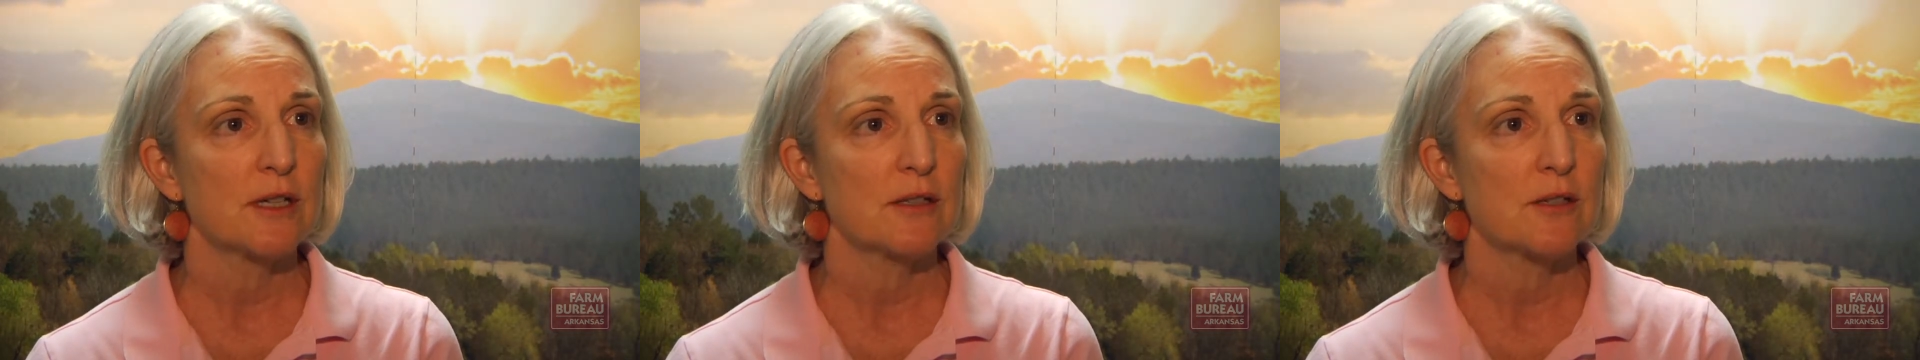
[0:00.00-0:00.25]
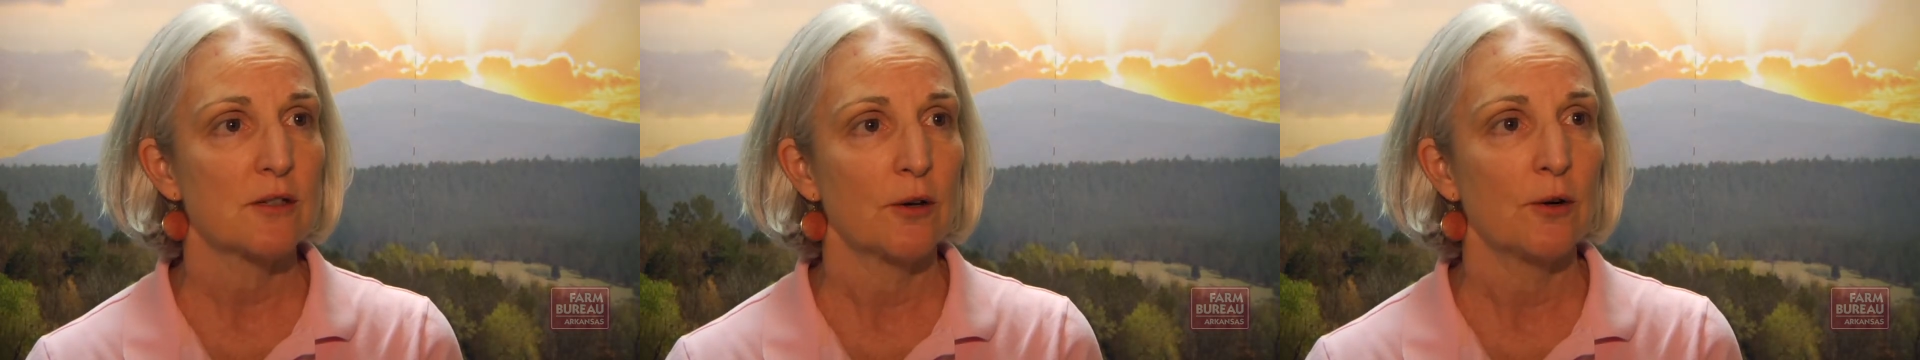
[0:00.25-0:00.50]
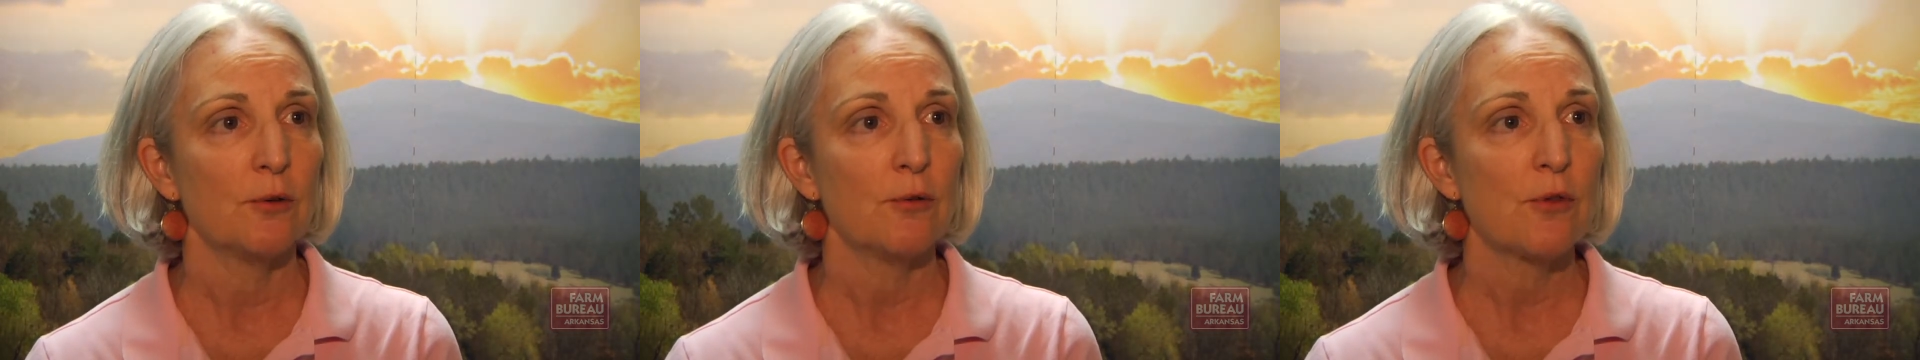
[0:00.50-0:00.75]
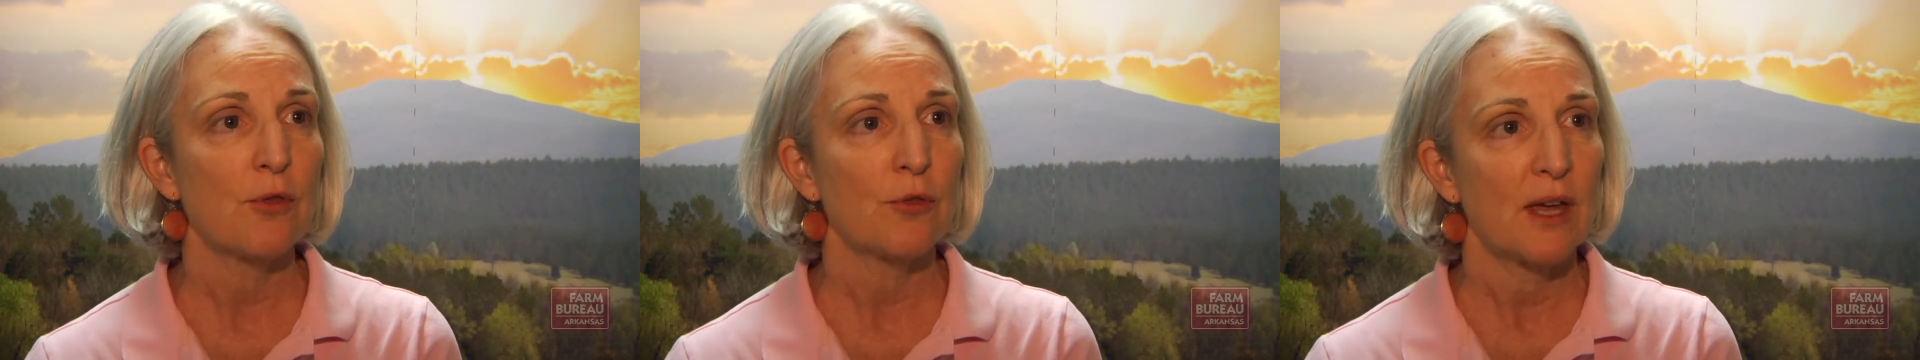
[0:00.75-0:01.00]
and so
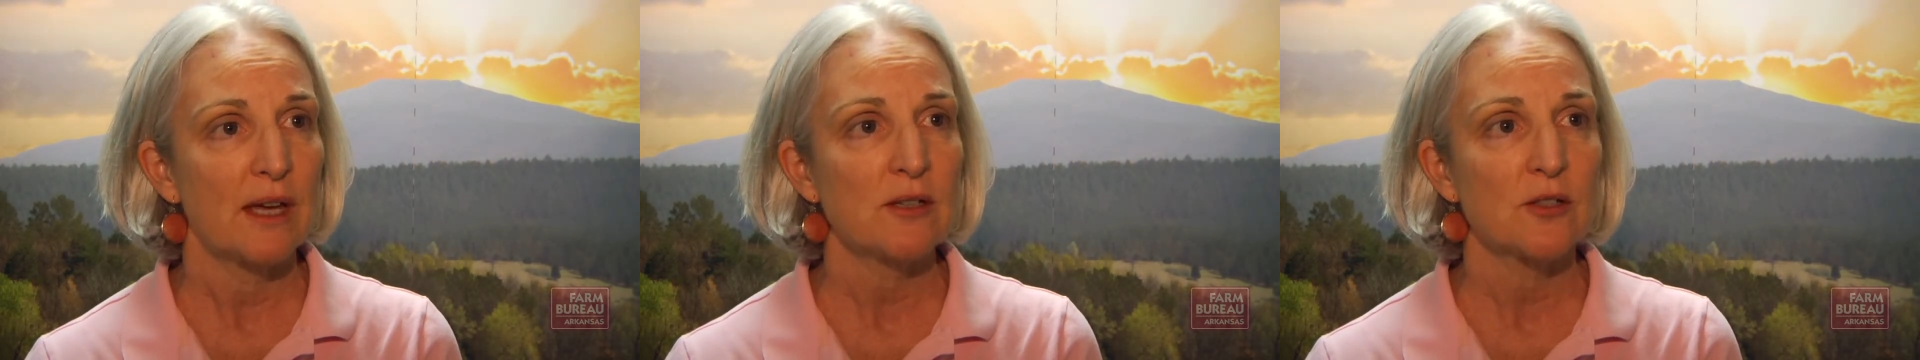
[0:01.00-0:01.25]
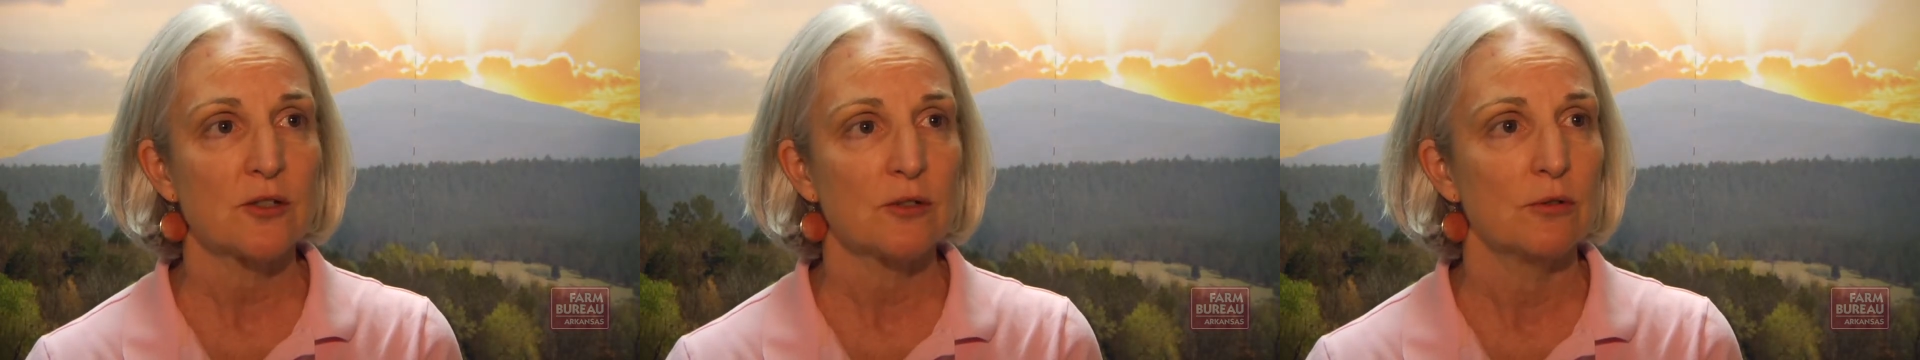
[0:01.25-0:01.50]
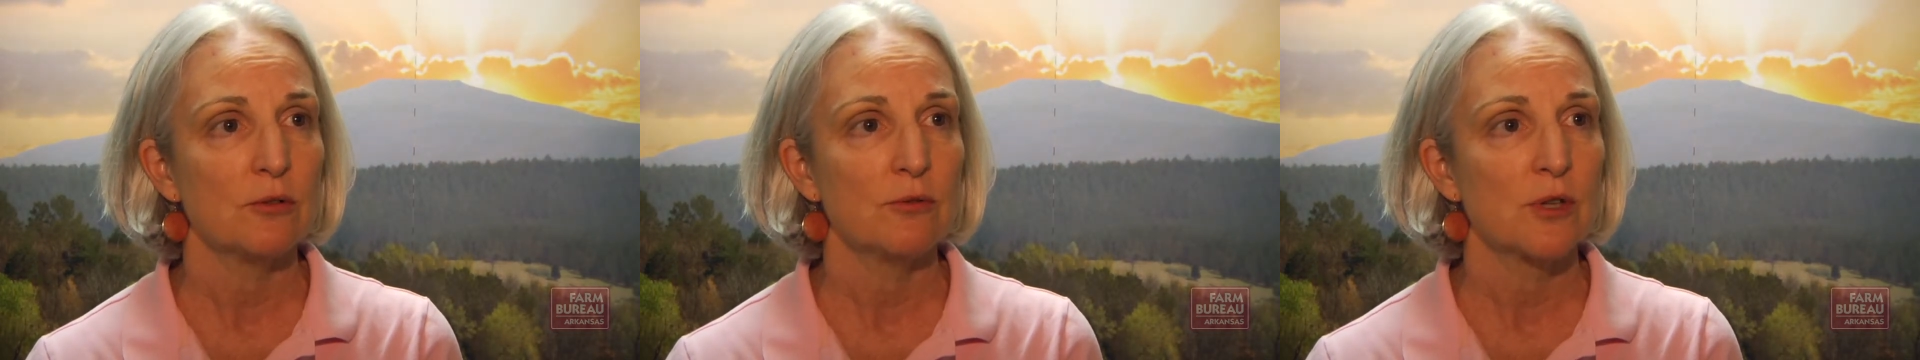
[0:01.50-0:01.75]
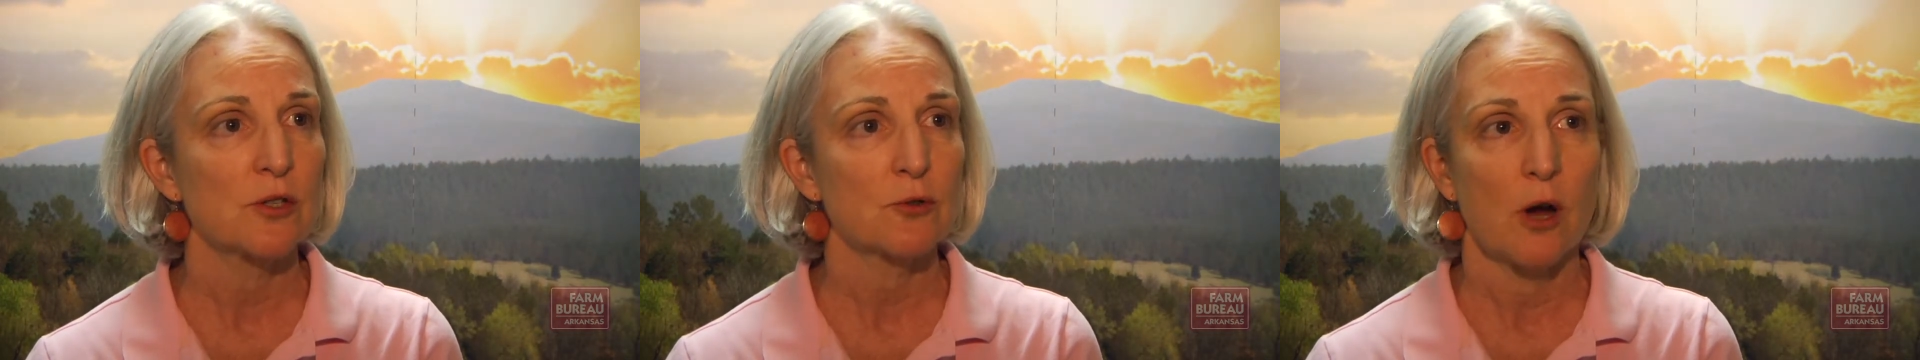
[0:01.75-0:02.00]
thanks
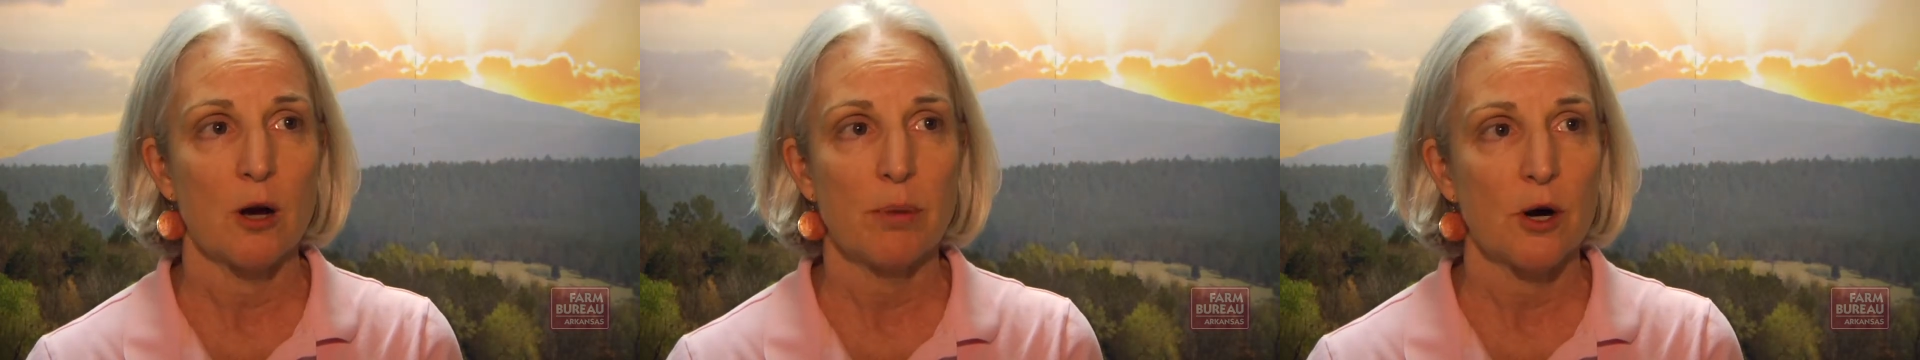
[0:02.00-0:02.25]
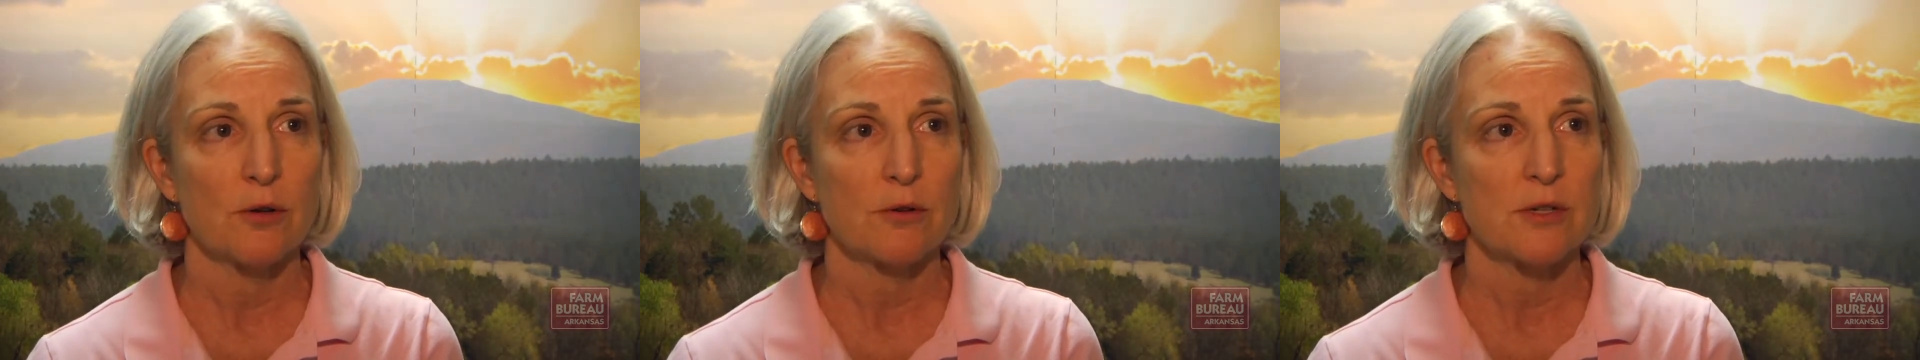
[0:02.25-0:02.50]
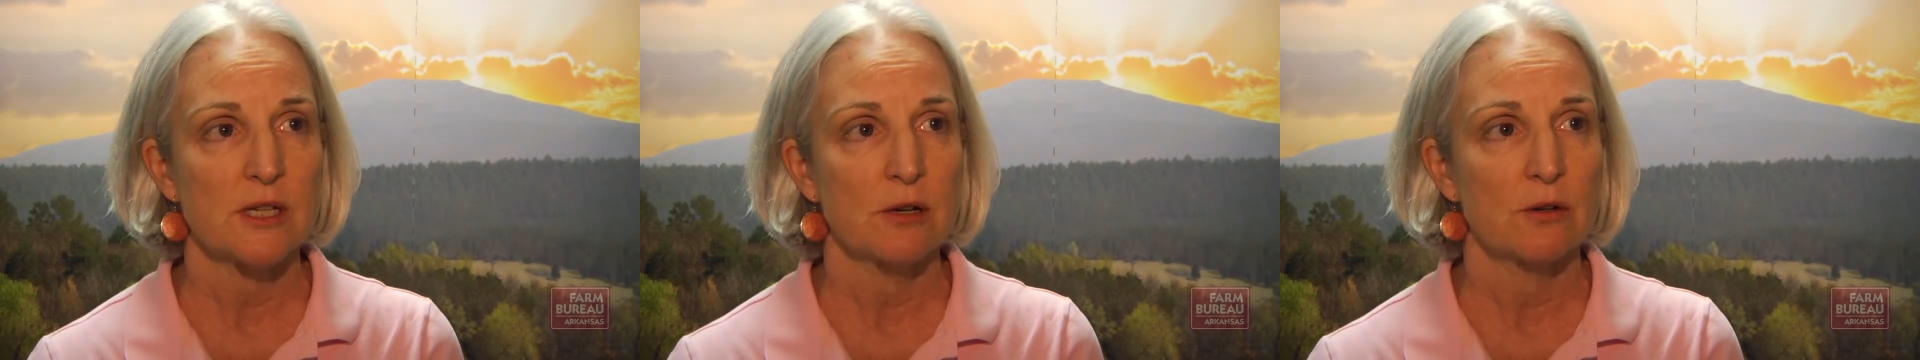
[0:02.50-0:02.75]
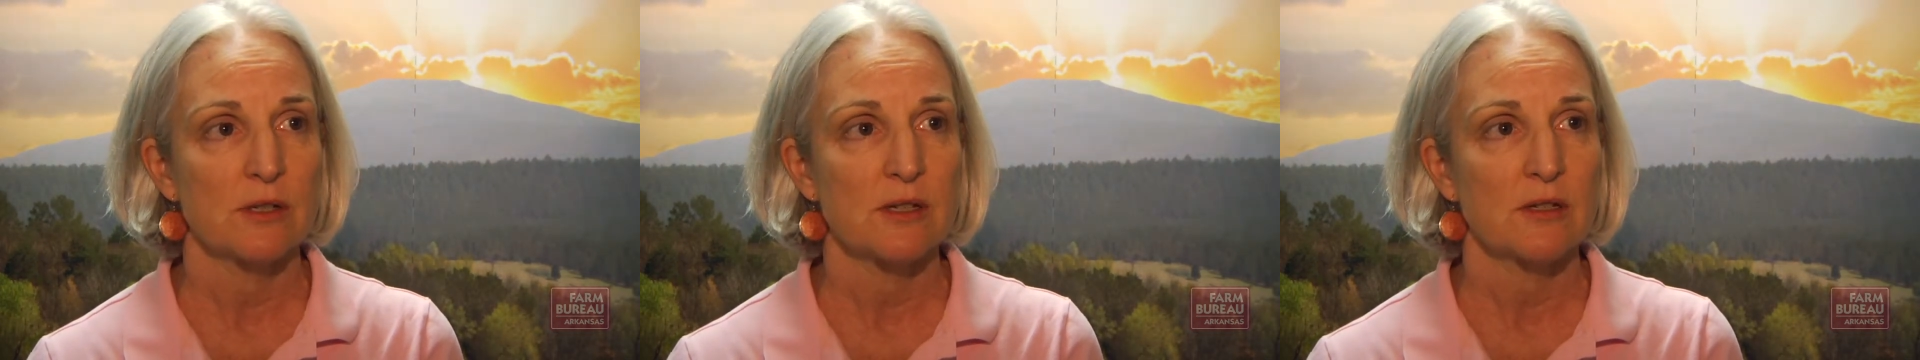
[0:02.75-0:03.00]
to the strong partners
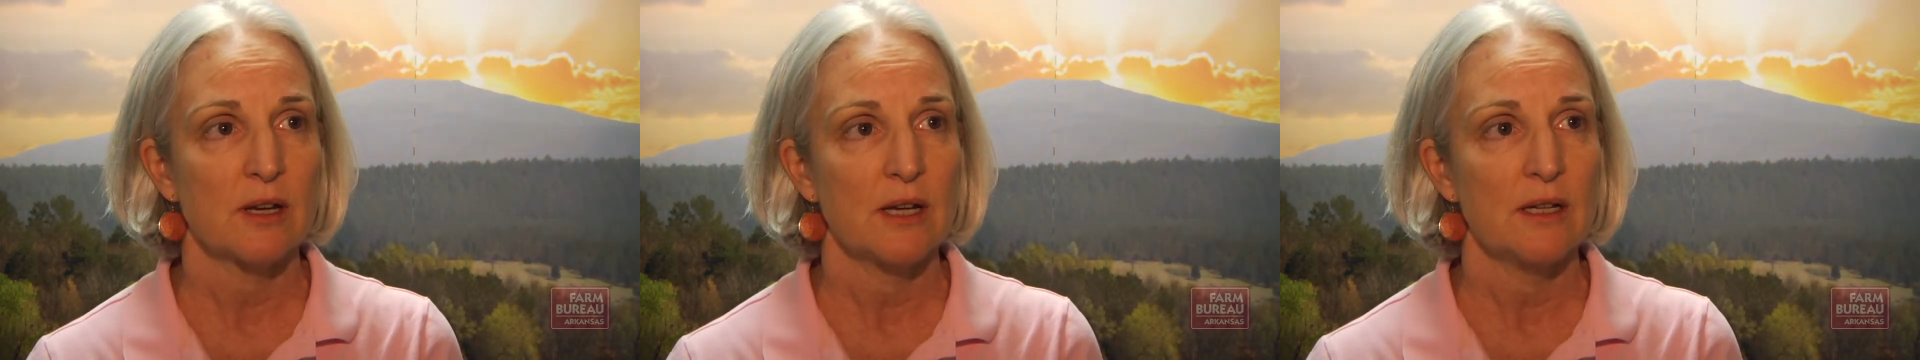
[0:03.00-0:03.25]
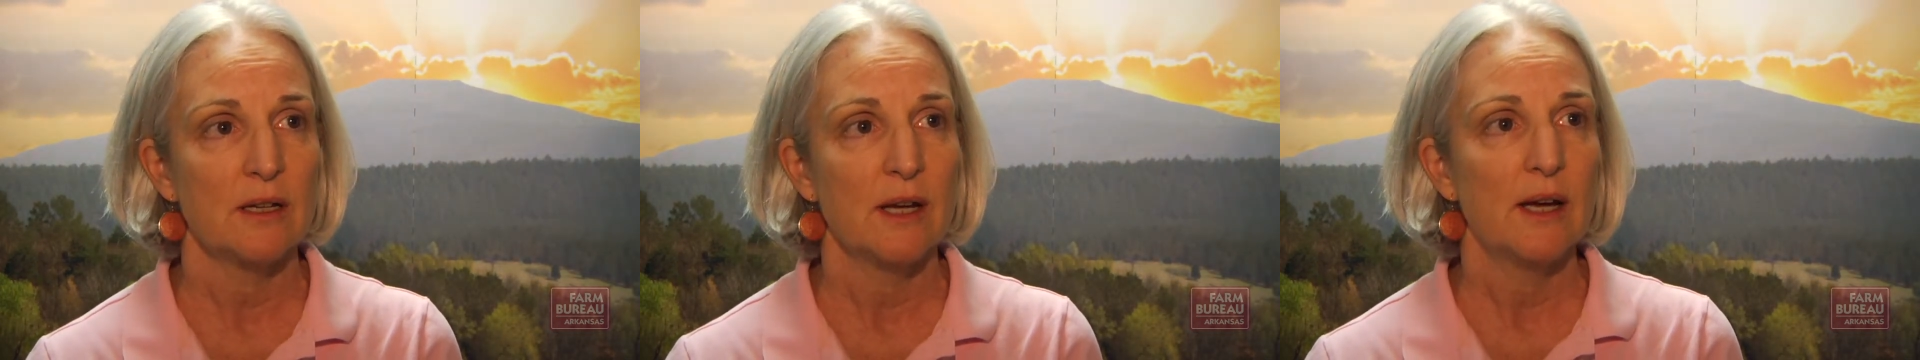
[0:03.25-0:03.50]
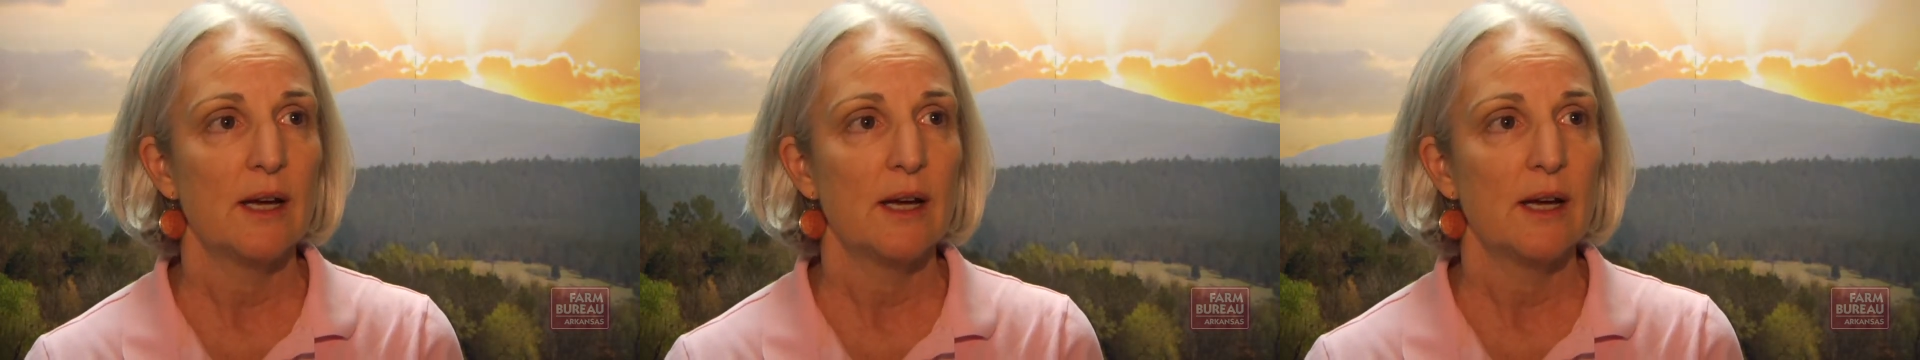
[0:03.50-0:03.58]
here in the state,